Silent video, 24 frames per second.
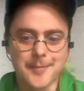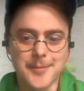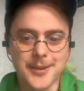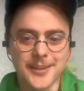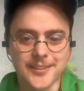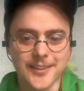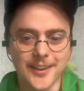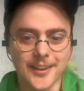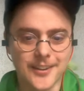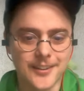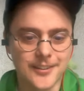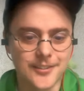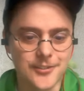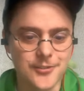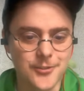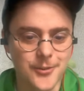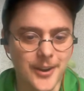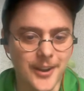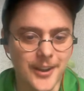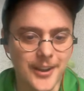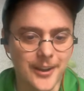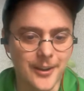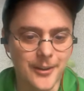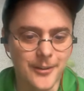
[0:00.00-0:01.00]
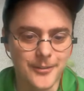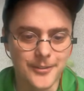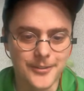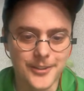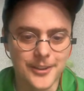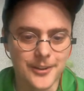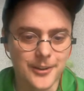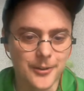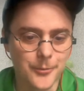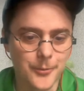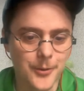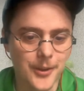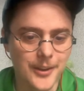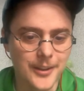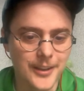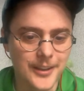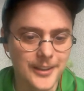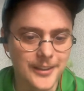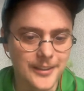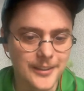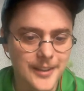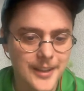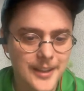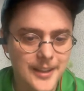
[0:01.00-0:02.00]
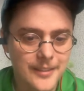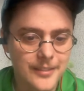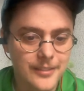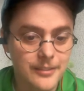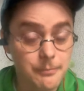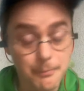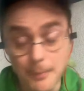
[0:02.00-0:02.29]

I'm excited to try out you know running